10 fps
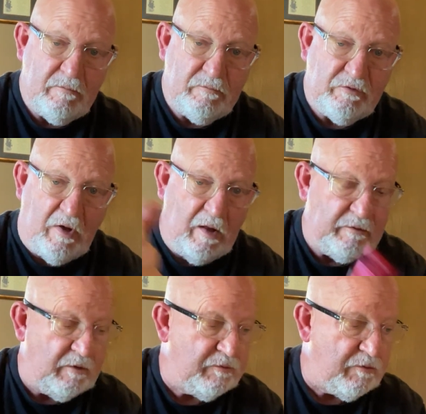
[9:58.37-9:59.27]
Solid
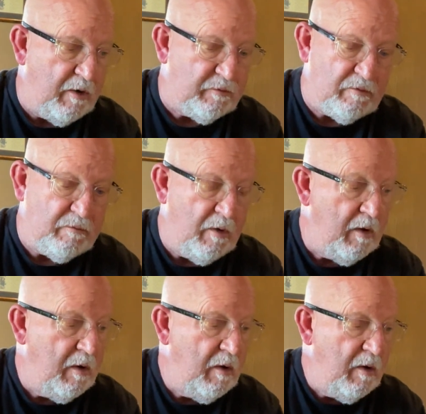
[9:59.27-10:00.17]
construction.
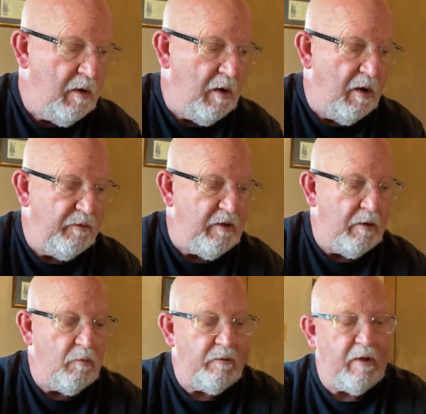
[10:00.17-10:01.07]

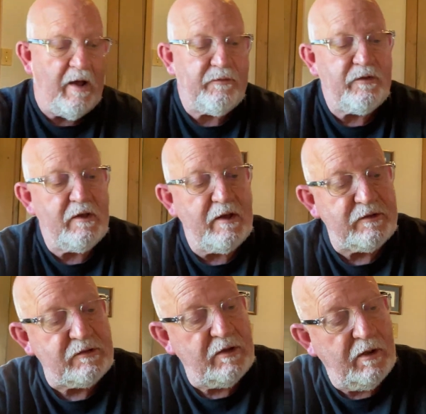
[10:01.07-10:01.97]
Then we've got this